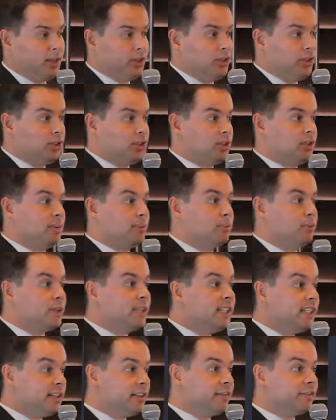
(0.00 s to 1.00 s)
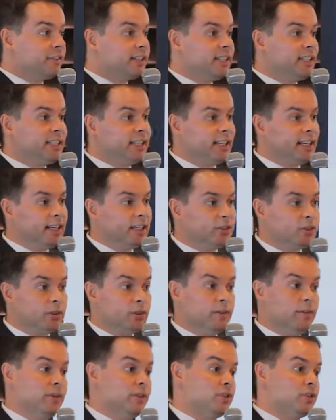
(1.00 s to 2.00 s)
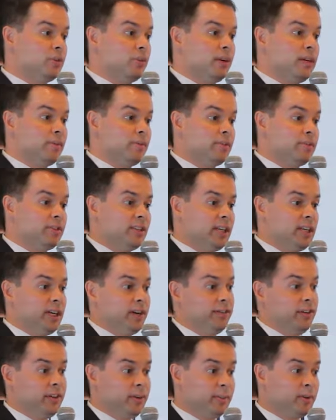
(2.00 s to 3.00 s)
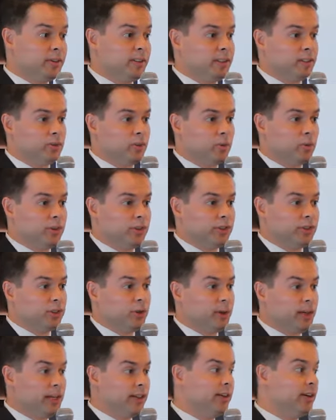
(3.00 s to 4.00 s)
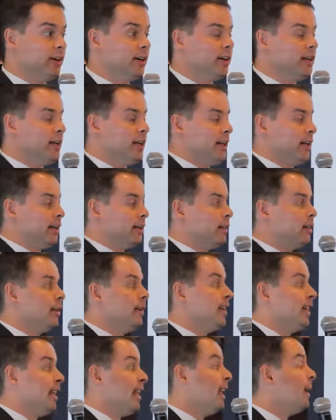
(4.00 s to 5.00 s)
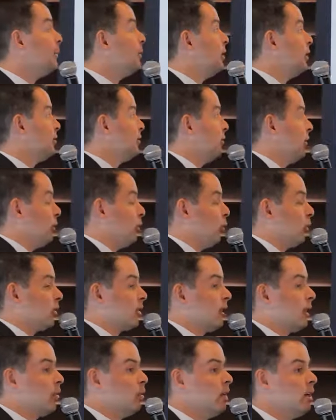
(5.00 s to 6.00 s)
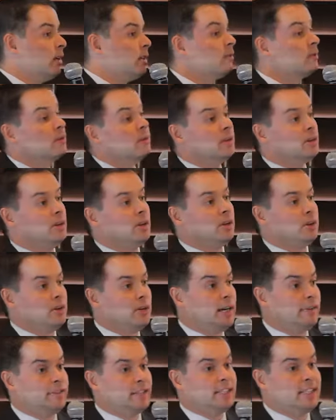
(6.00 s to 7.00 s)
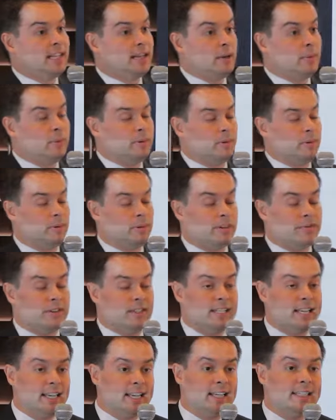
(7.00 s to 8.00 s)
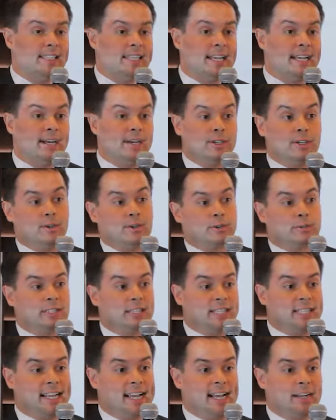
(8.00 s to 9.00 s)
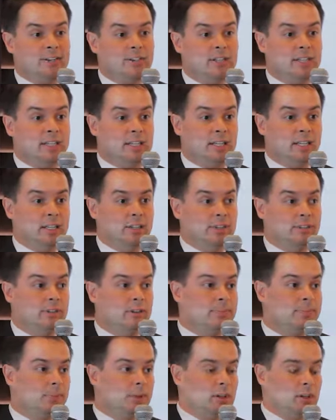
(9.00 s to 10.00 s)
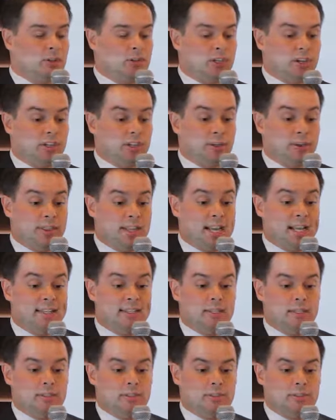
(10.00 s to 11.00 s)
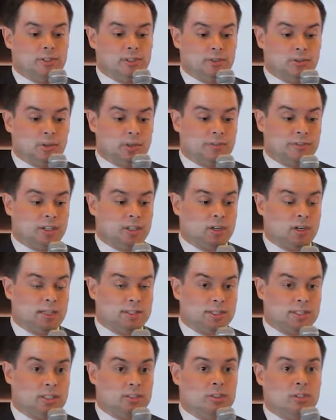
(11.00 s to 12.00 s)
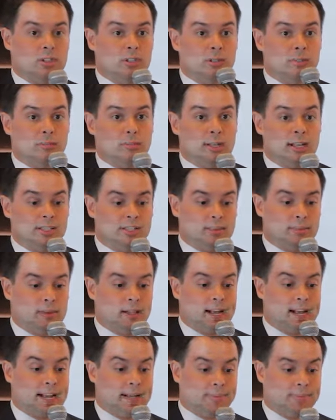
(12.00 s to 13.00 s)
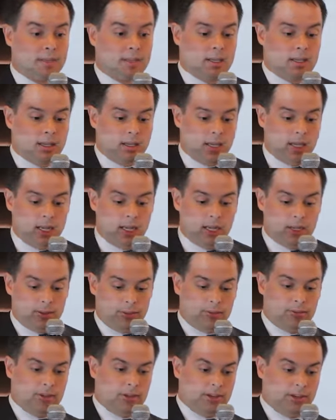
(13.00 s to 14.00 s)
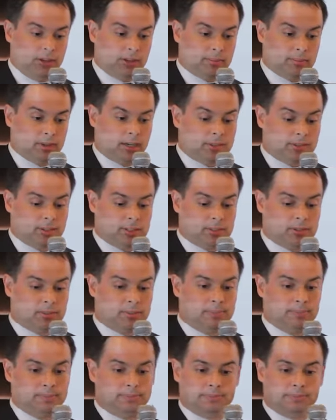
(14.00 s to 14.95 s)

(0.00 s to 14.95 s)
Just debriding the frayed tendon, so if it's 20% or 50% torn, just going in there and cleaning it up doesn't really work that well. You have to take it down, reattach it, and generally what that does is it sort of reconstitutes a new blood supply through the healing process.